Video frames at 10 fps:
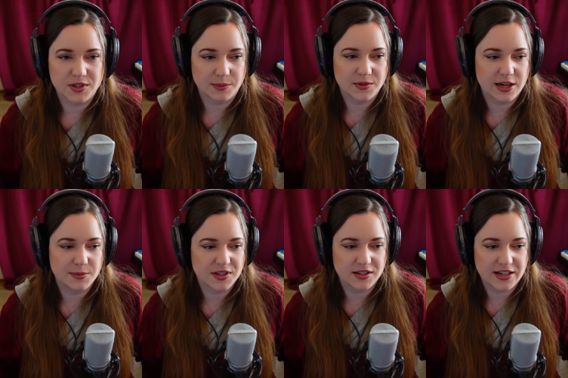
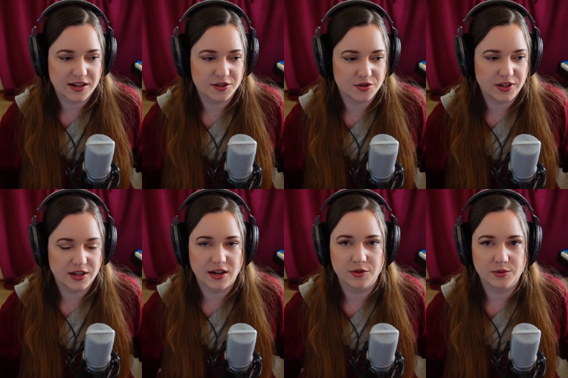Sometimes the Decca tree
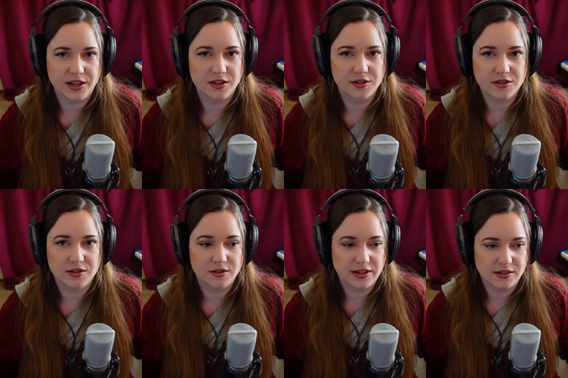and
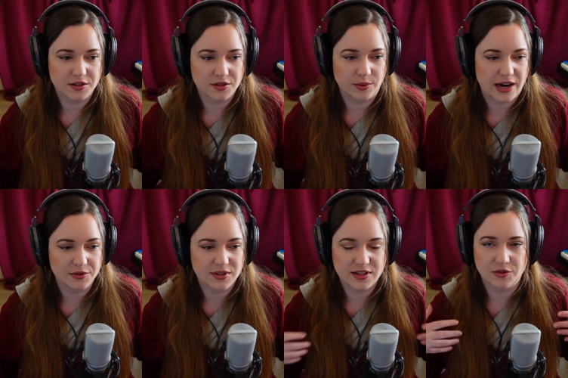outriggers and the
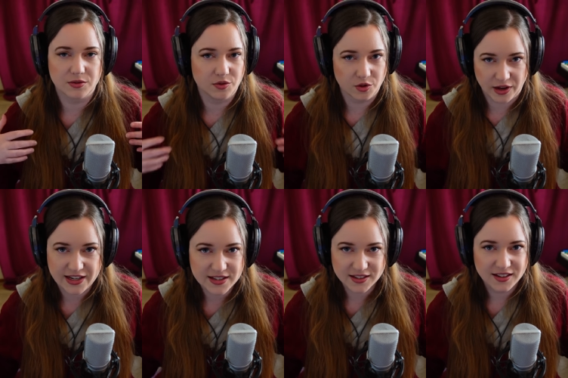surrounds sound
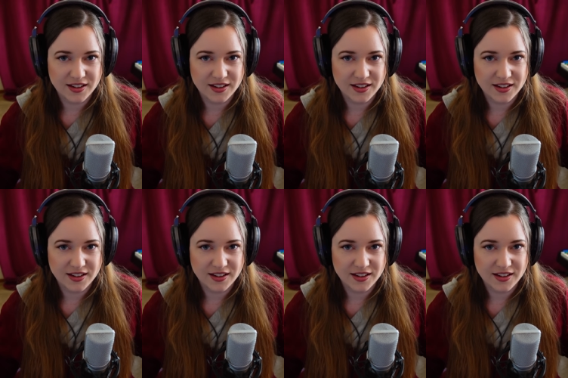great.